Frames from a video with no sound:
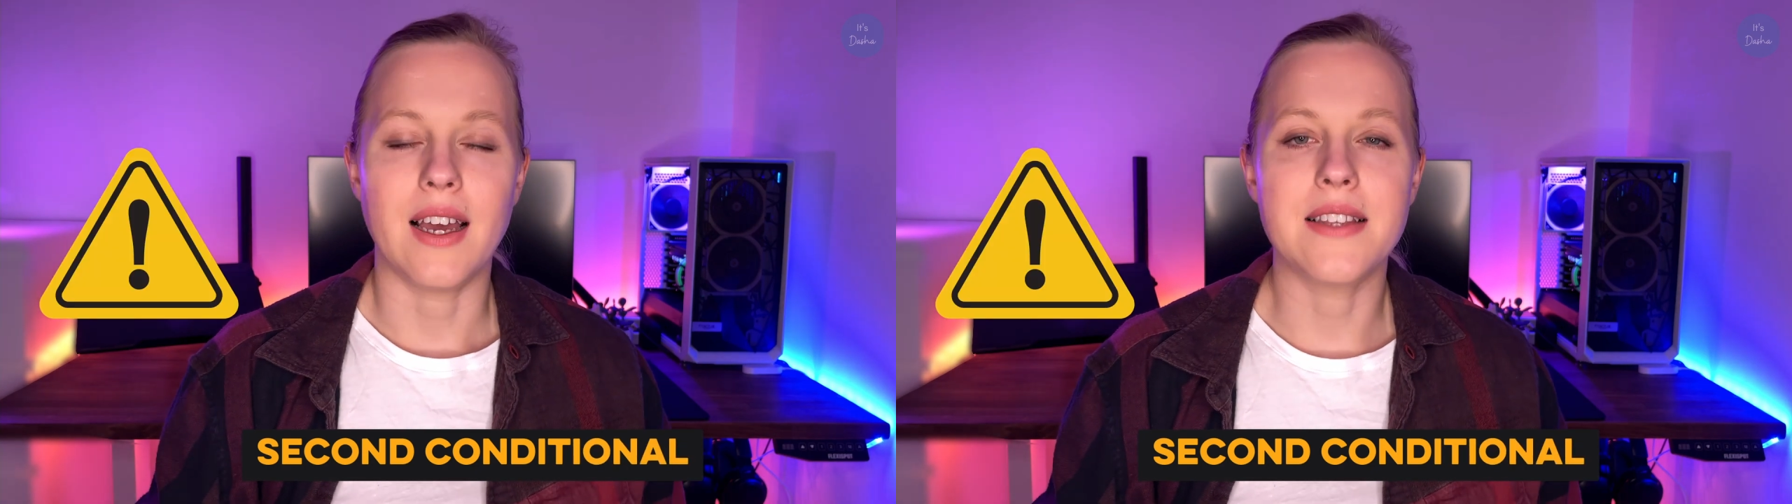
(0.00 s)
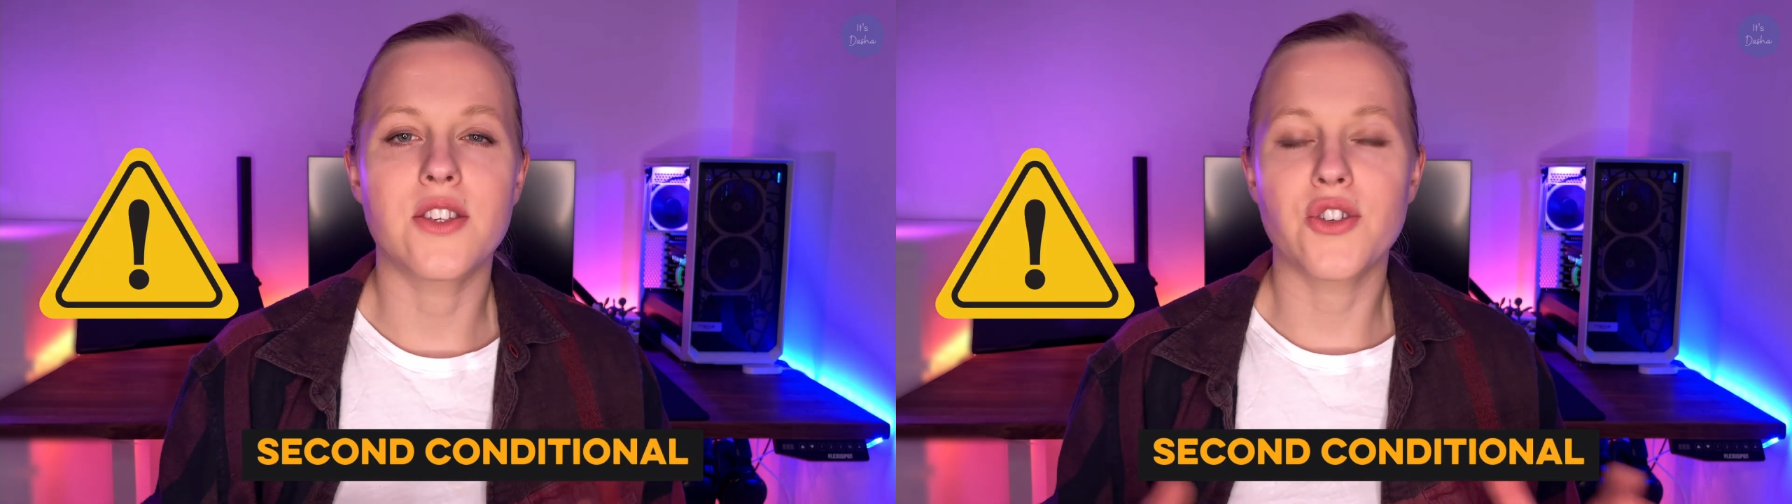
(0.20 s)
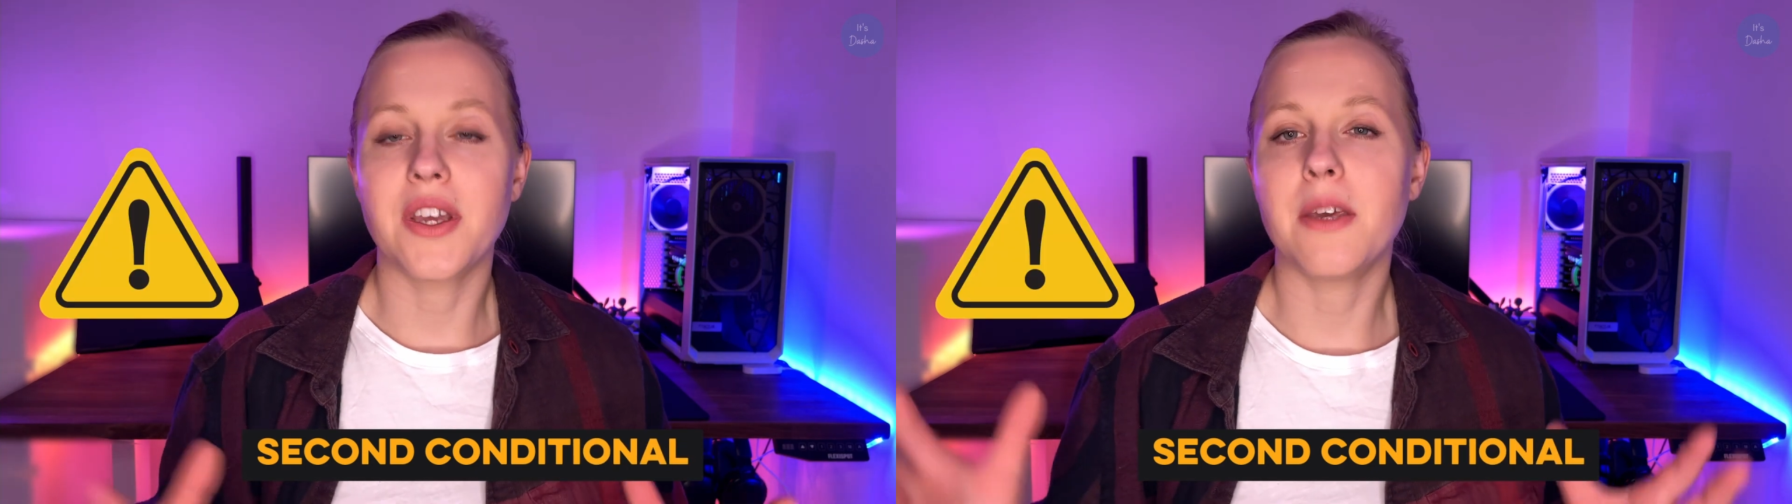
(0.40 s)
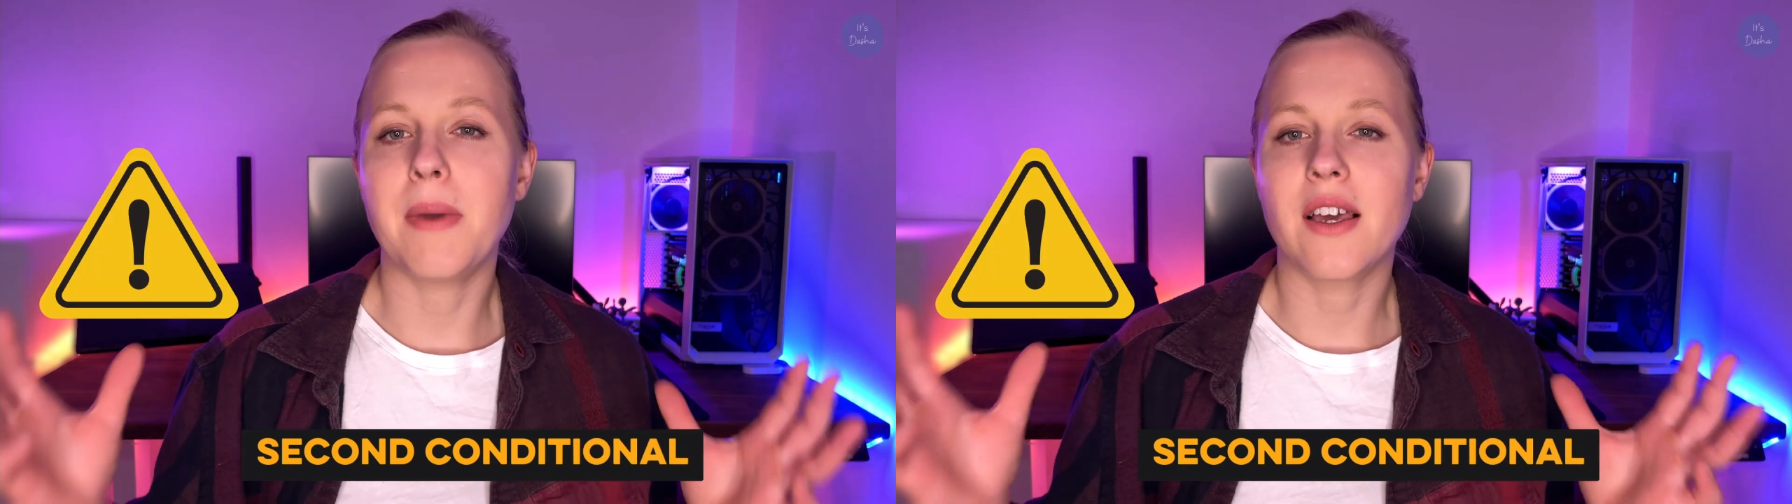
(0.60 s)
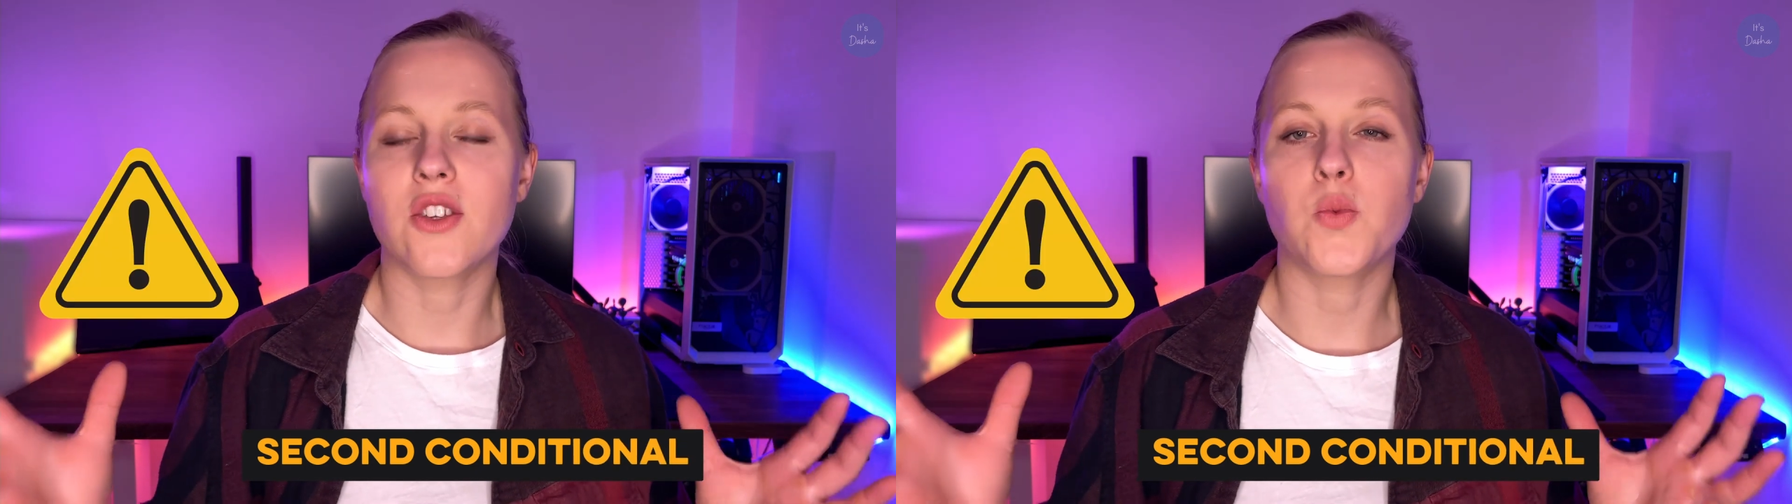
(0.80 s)
It's tricky
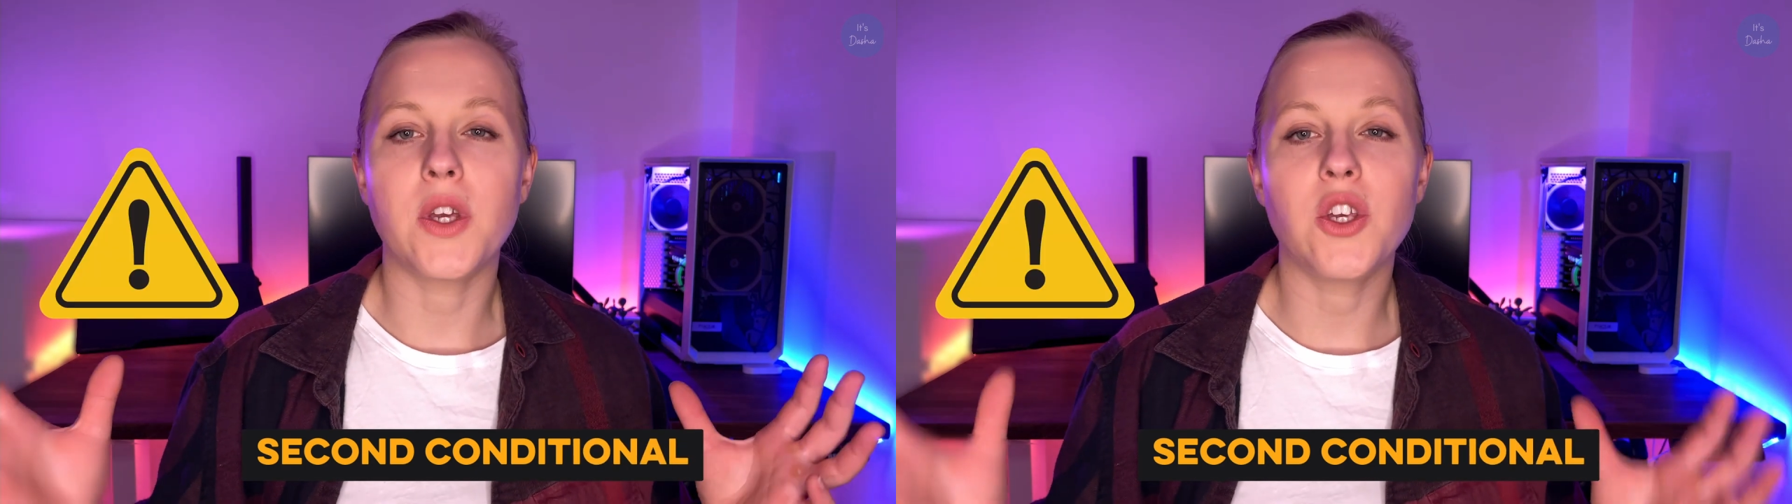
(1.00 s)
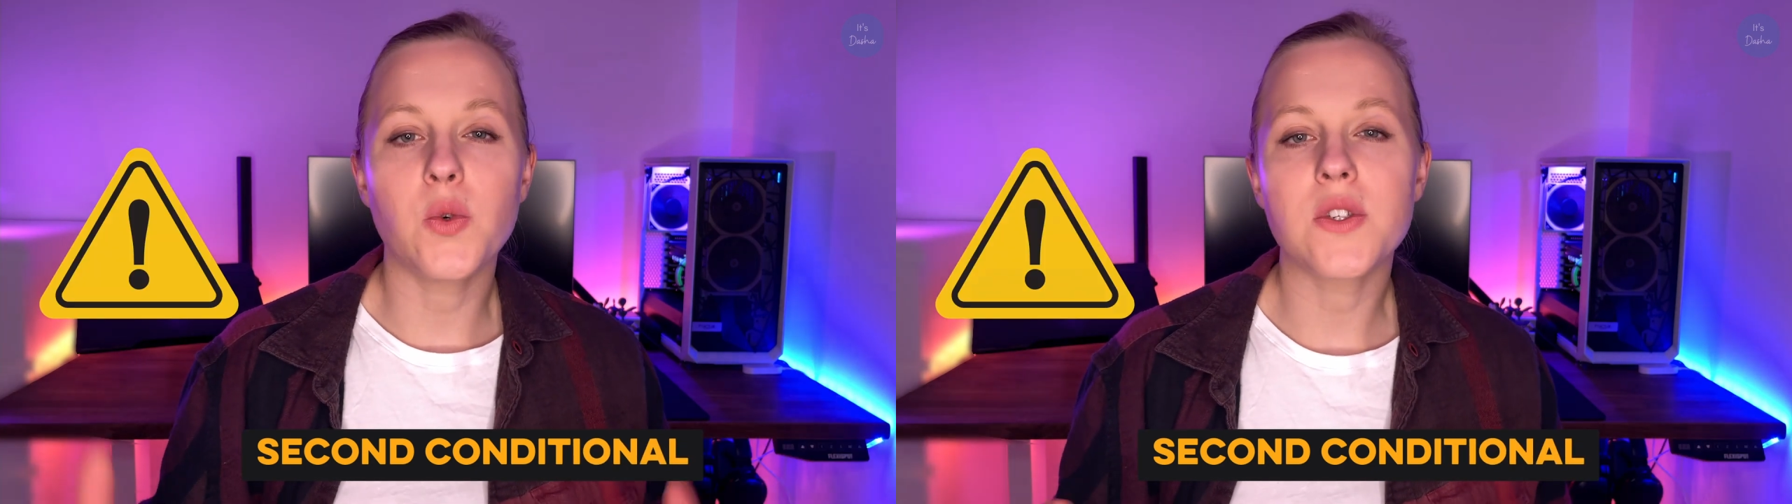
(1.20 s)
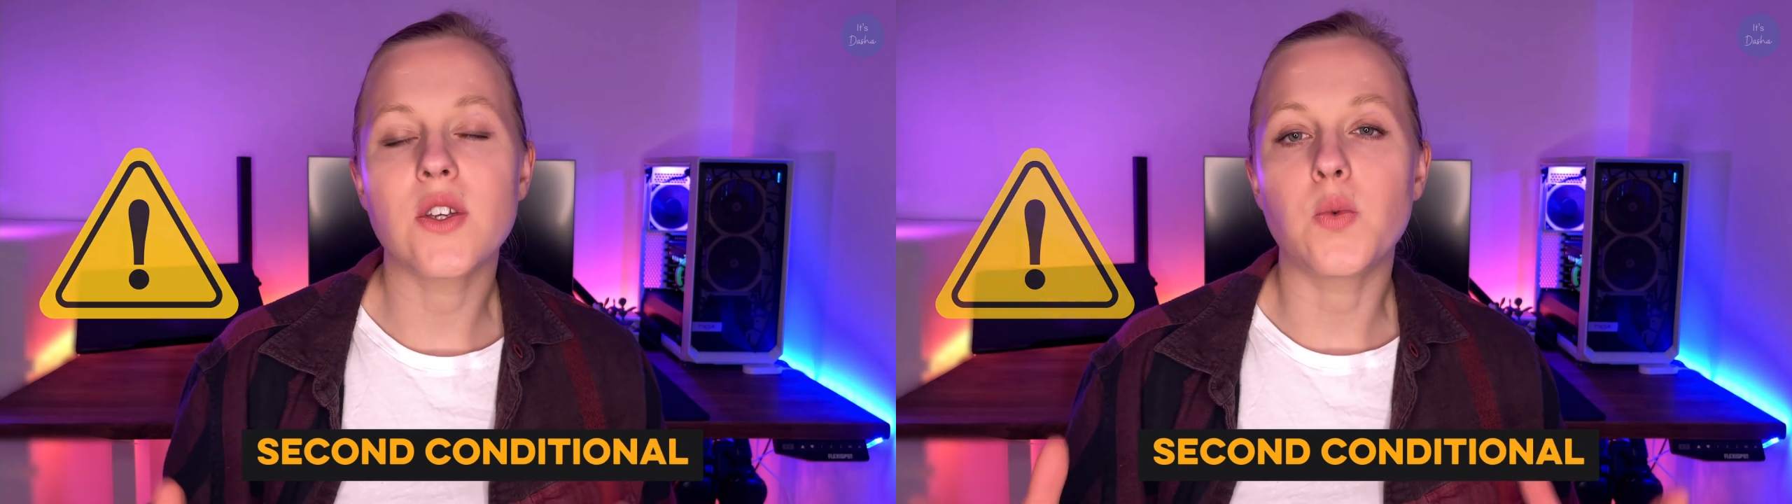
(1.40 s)
because we use